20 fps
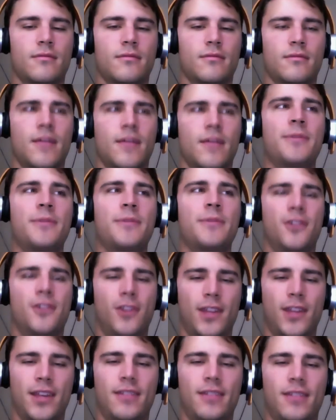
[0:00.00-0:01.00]

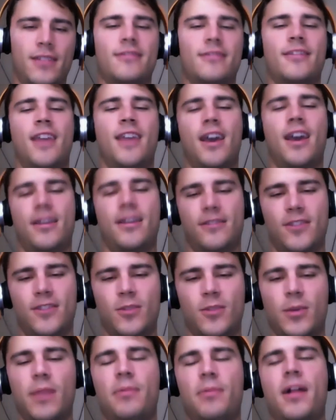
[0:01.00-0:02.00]
Absolutely. Yeah. So
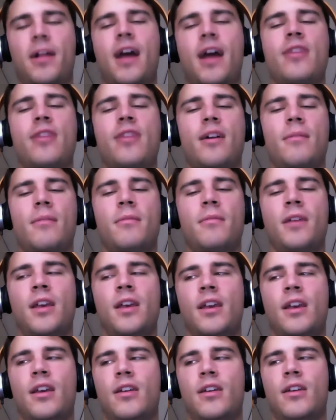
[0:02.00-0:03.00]
we applied them
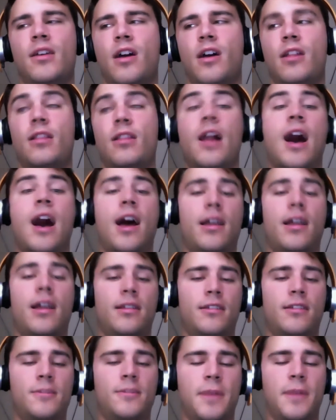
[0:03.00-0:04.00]
a lot,
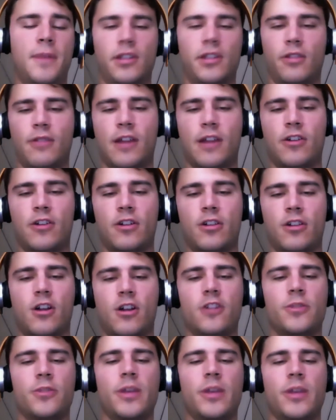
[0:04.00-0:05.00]
especially around our
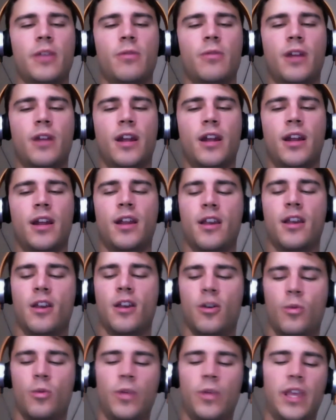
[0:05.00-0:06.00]
launch week, where
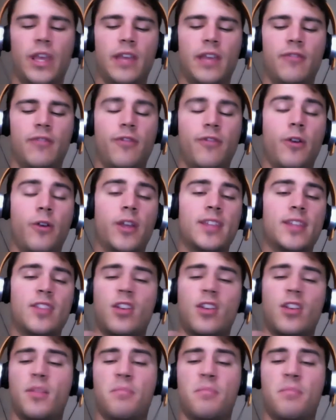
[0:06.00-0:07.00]
we focused
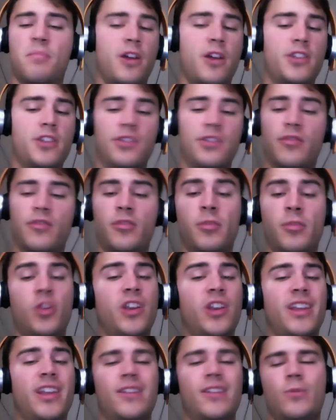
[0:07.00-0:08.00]
on a bunch of
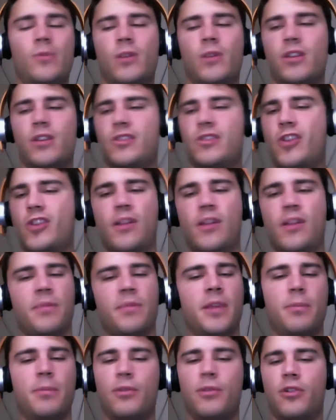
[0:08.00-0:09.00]
communities where startup
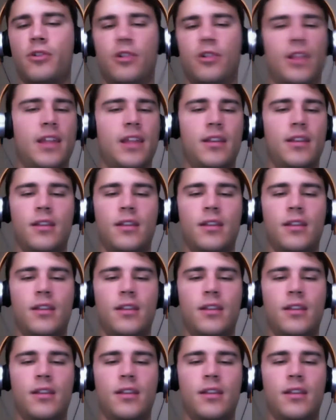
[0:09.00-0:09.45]
people and